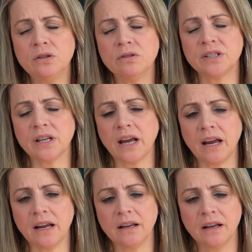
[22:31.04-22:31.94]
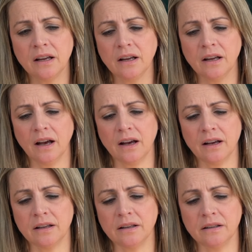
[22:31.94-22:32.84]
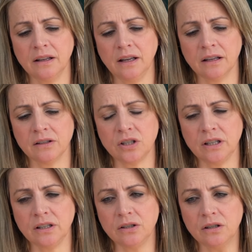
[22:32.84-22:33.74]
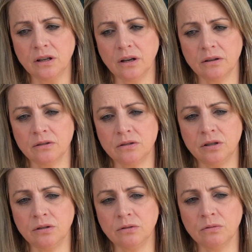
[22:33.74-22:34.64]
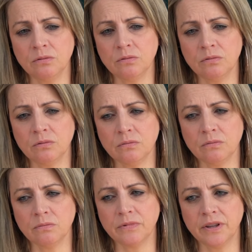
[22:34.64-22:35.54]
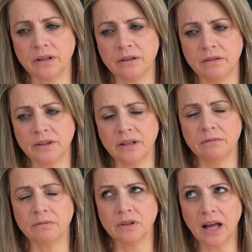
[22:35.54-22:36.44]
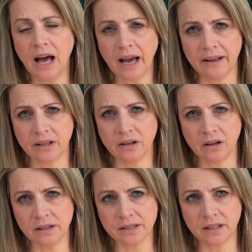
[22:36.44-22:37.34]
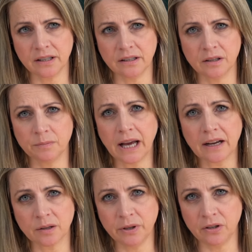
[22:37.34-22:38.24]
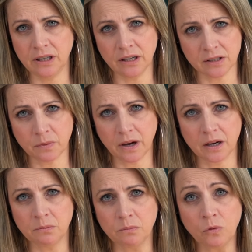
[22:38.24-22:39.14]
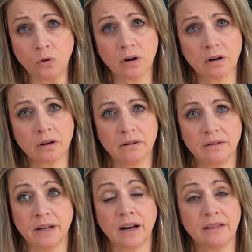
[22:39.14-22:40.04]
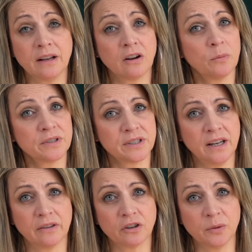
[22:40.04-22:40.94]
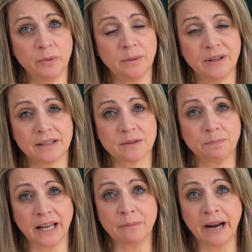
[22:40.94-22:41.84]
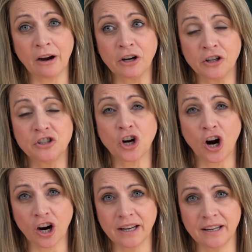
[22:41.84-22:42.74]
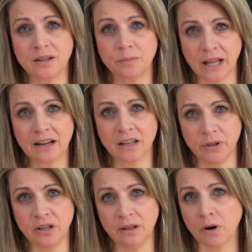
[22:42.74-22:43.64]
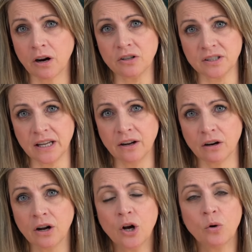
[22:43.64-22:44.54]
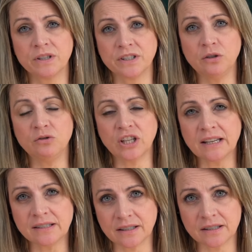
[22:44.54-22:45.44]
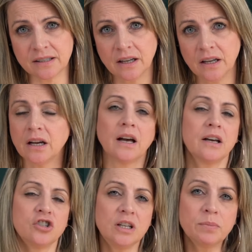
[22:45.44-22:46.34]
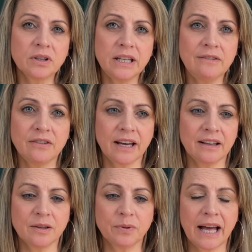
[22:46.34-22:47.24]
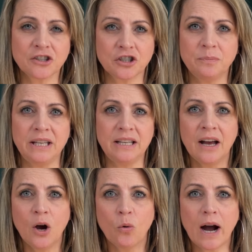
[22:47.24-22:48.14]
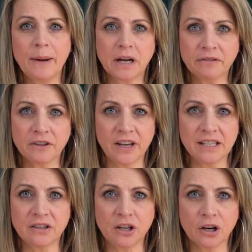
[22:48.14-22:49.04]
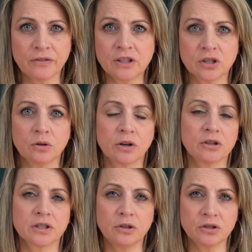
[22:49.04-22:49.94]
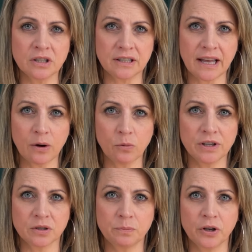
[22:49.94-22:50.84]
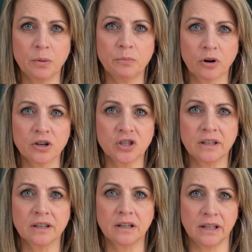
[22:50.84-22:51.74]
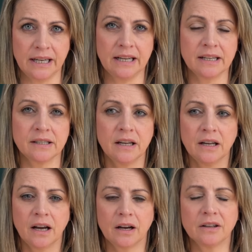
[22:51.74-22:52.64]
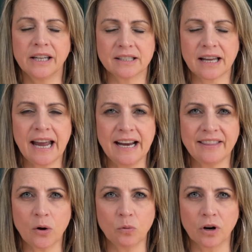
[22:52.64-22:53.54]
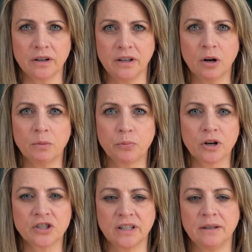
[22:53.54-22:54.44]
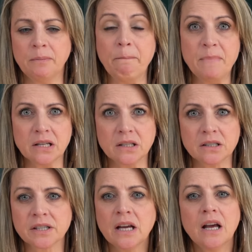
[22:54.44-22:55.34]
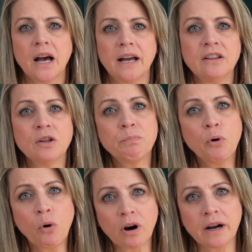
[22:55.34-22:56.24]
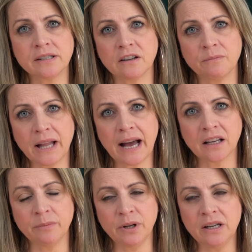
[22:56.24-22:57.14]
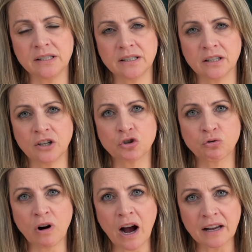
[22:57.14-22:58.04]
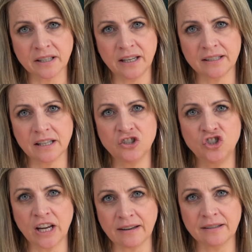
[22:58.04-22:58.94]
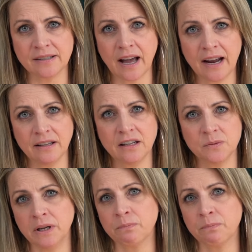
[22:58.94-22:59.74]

you say, uh, Angie, to the the lie that honestly the black community has bought more than I think almost any other community because Planned Parenthood targeted the black community. Margaret Sanger was a eugenicist. Uh, she believed that the black should be wiped off the face of the earth, and so her solution to that was to put abortion clinics clinics. I hate that word. You know, abortion mills. Uh, in the poorest of black communities, it's an atrocity. It's a genocide that has been